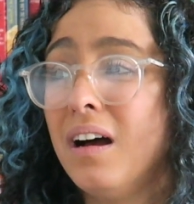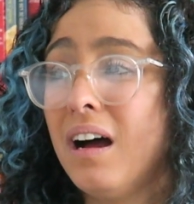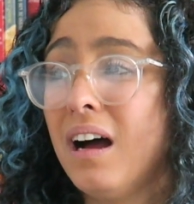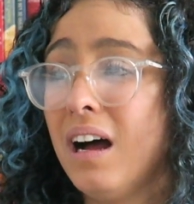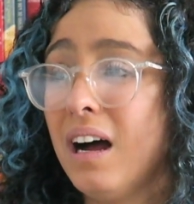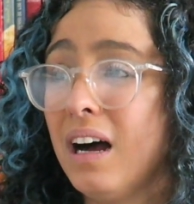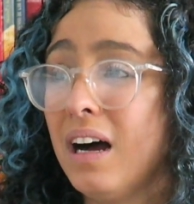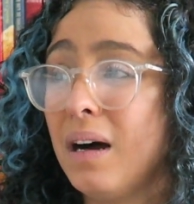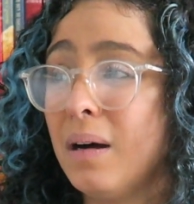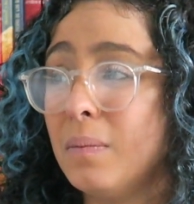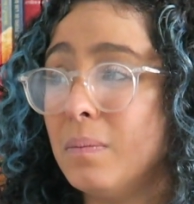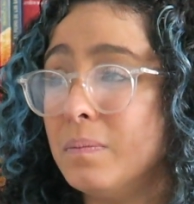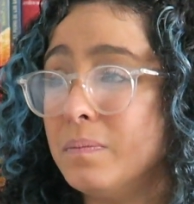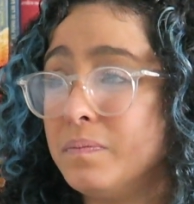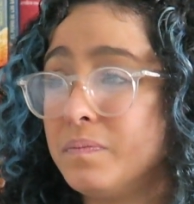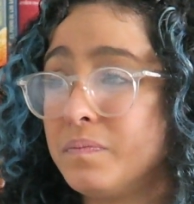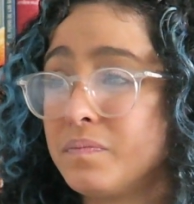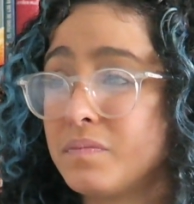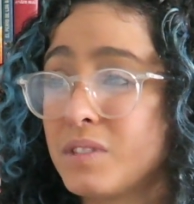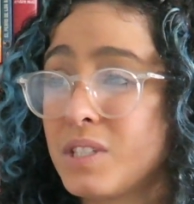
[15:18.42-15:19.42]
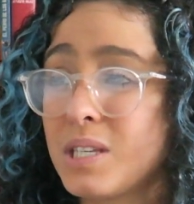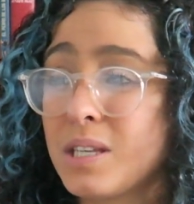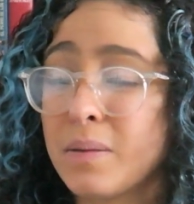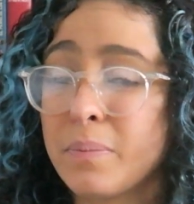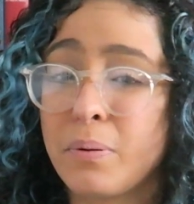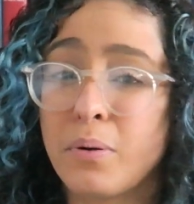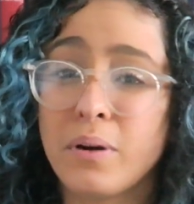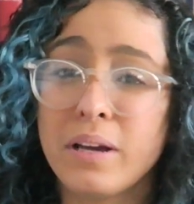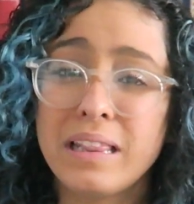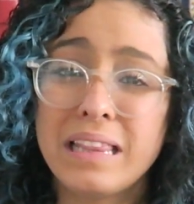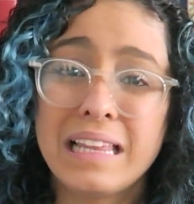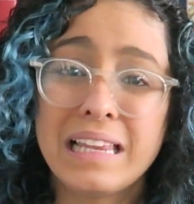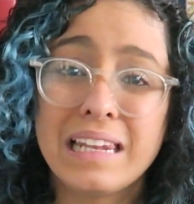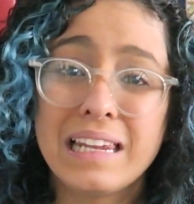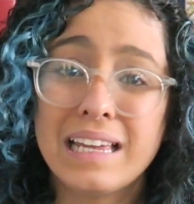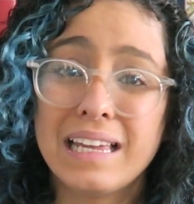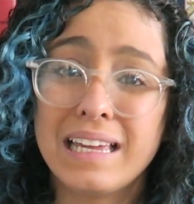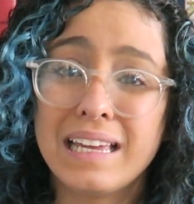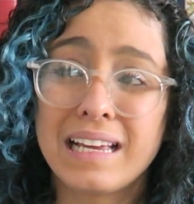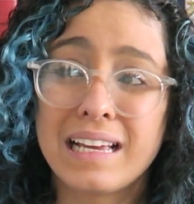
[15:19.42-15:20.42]
to the point that
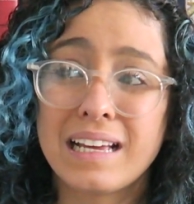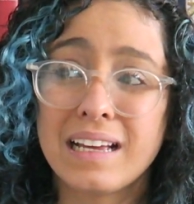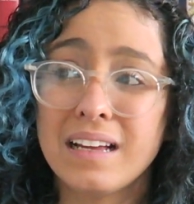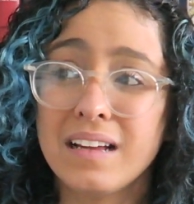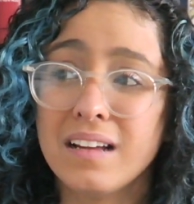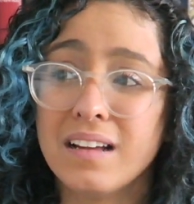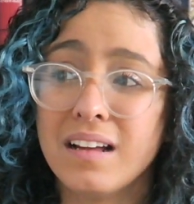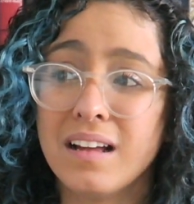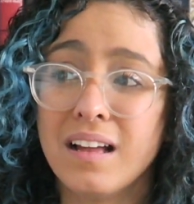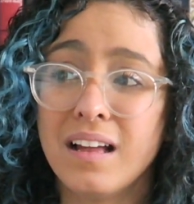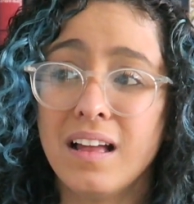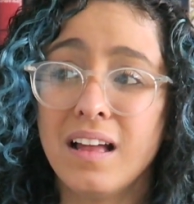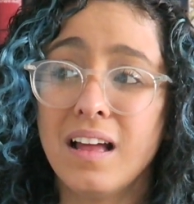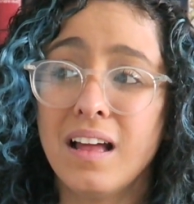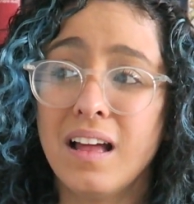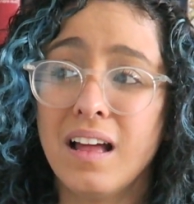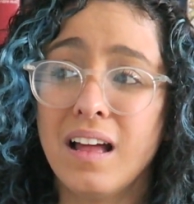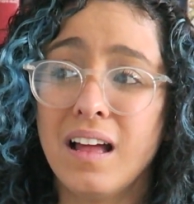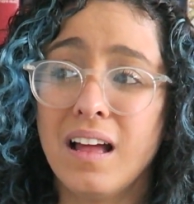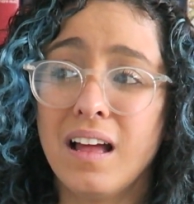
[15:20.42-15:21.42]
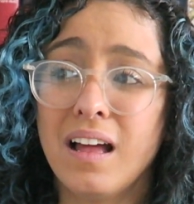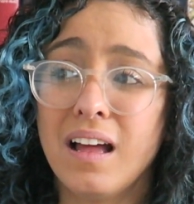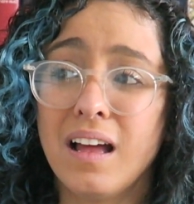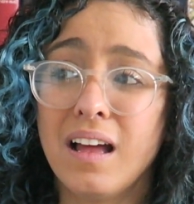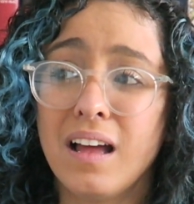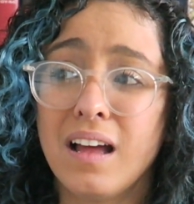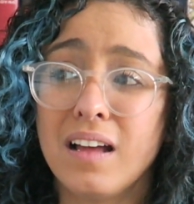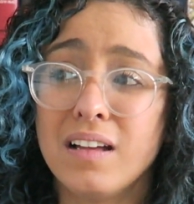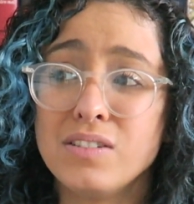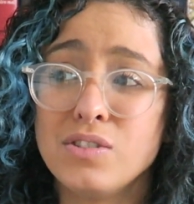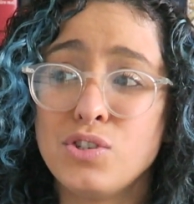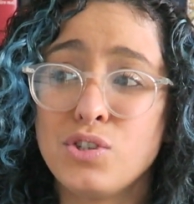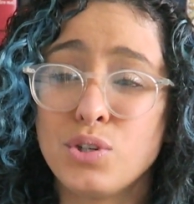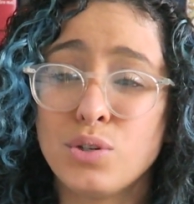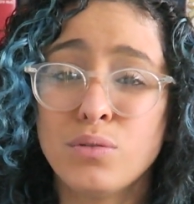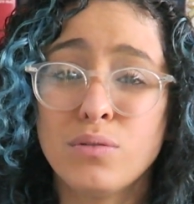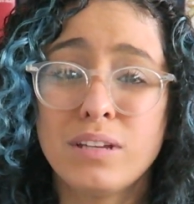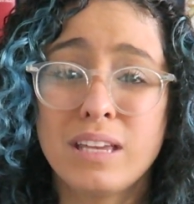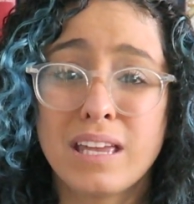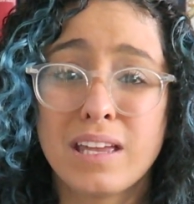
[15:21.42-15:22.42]
like
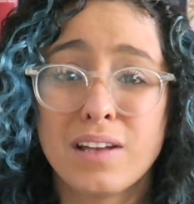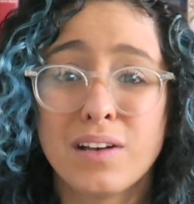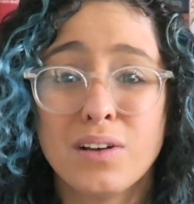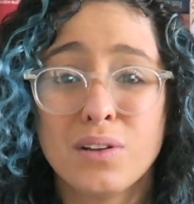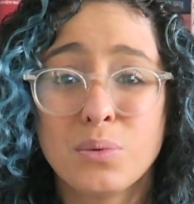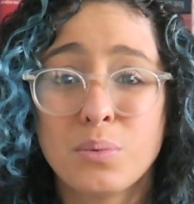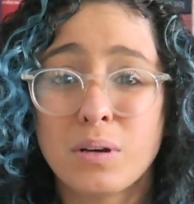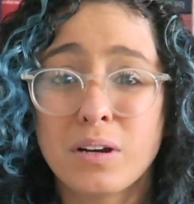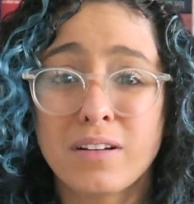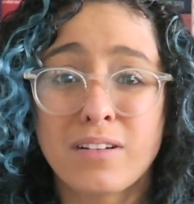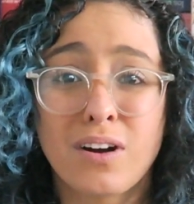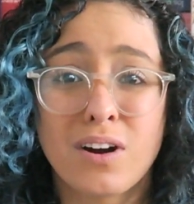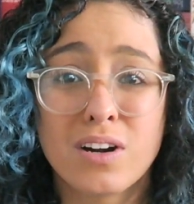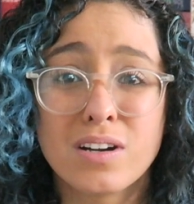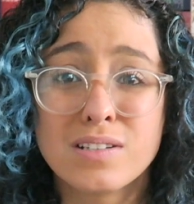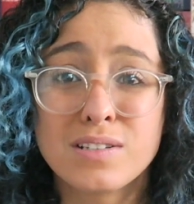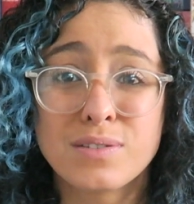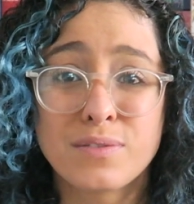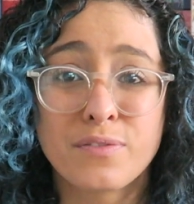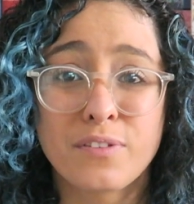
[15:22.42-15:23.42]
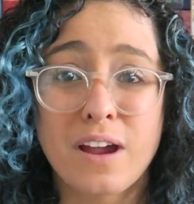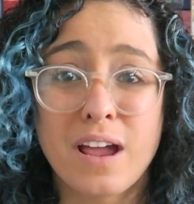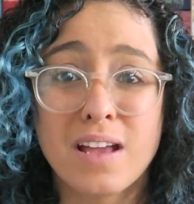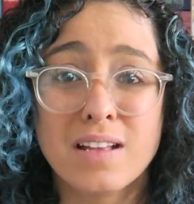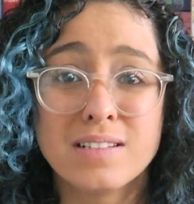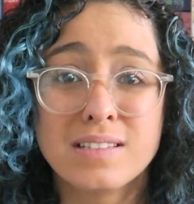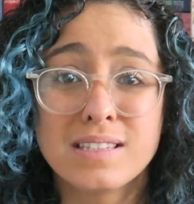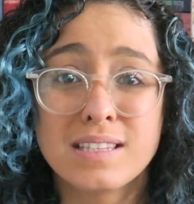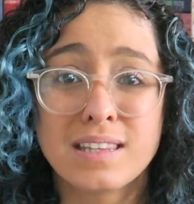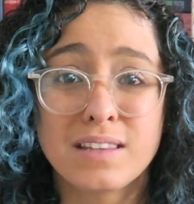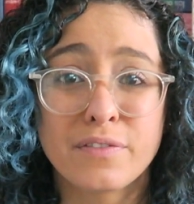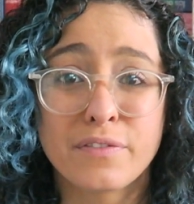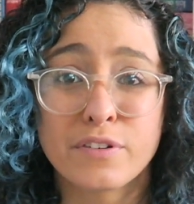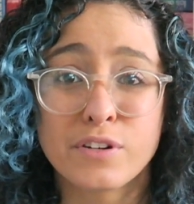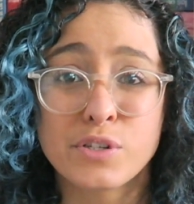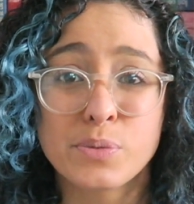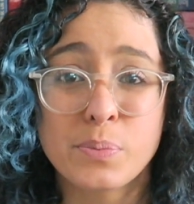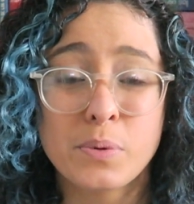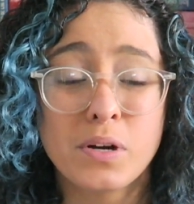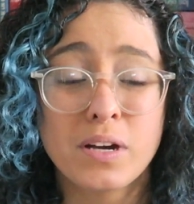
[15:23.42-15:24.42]
Jude killed one of Cardan's friends in the
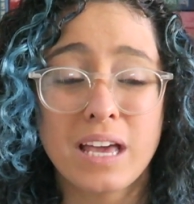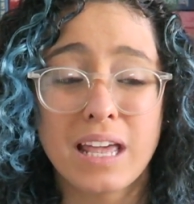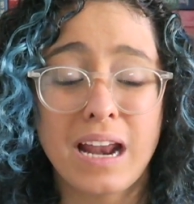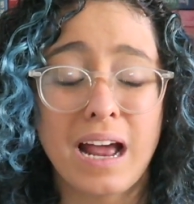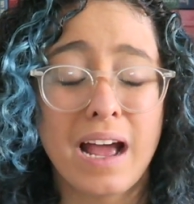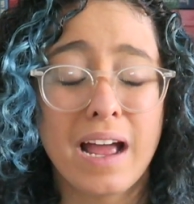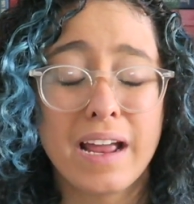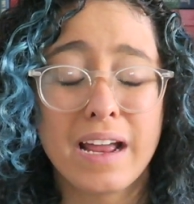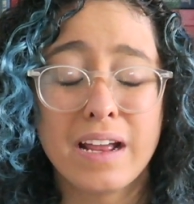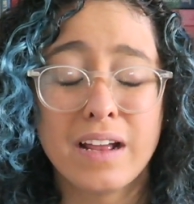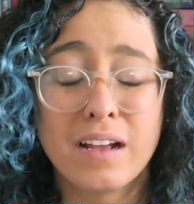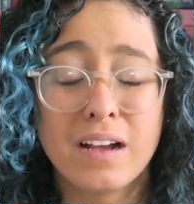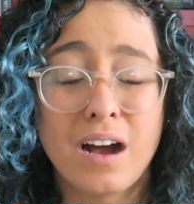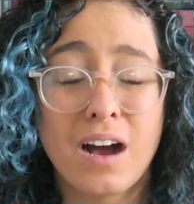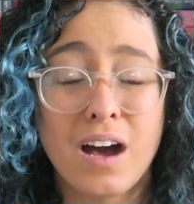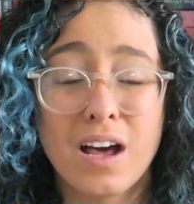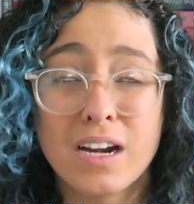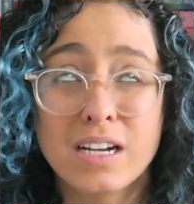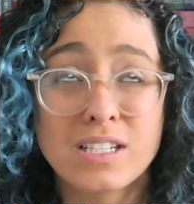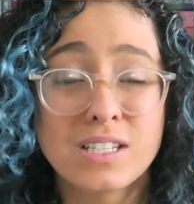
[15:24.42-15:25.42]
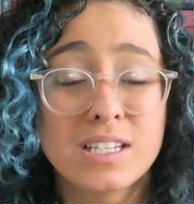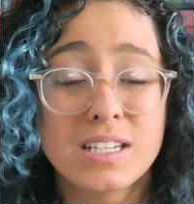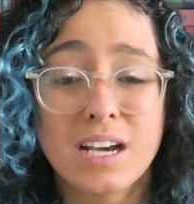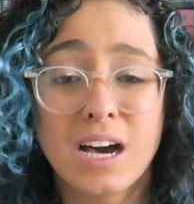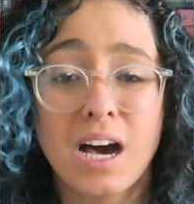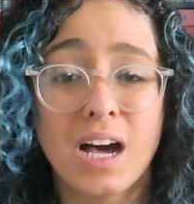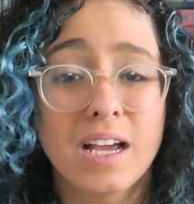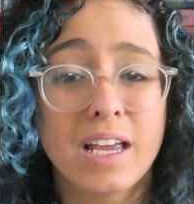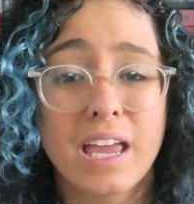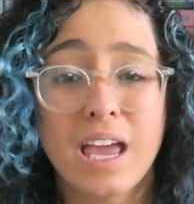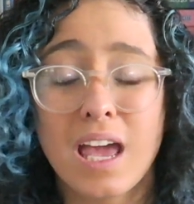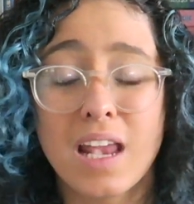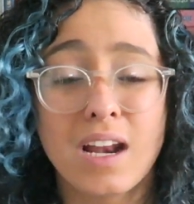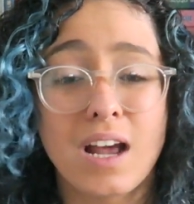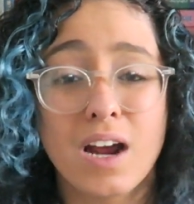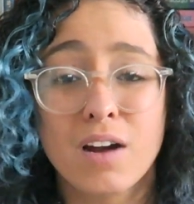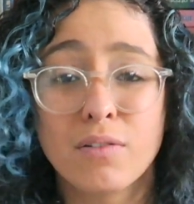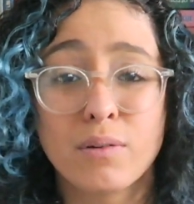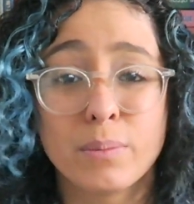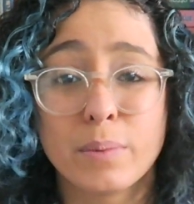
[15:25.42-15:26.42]
first book, and I, honest to God,
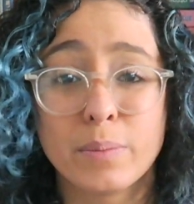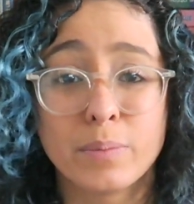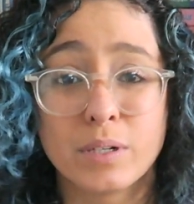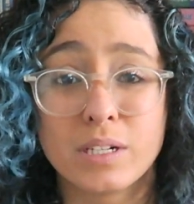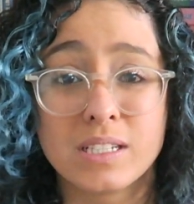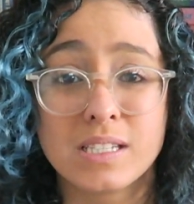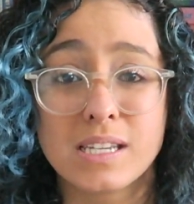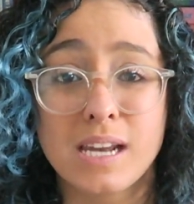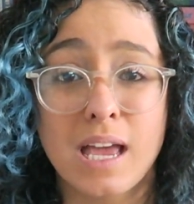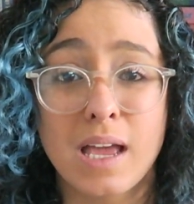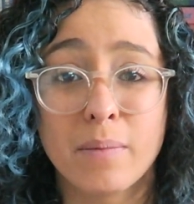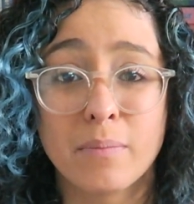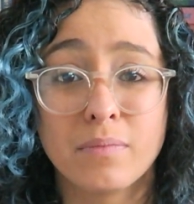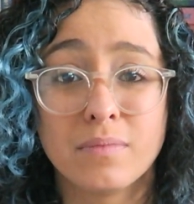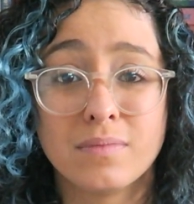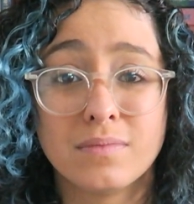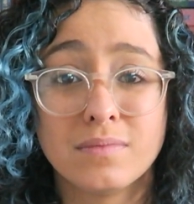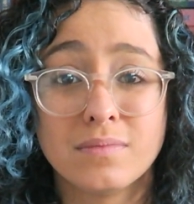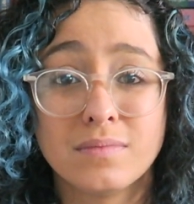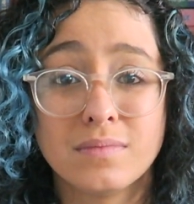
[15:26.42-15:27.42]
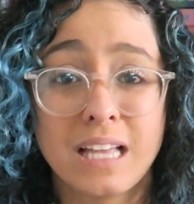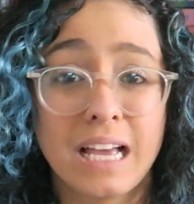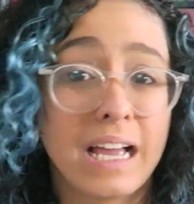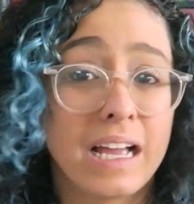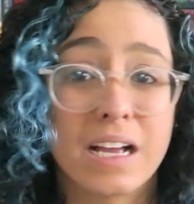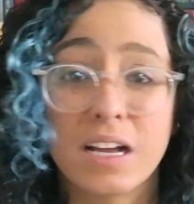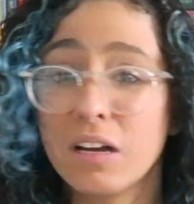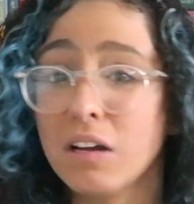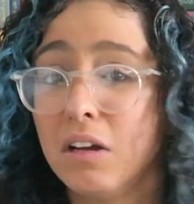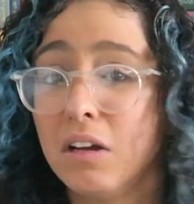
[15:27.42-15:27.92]
cannot remember his name. Like,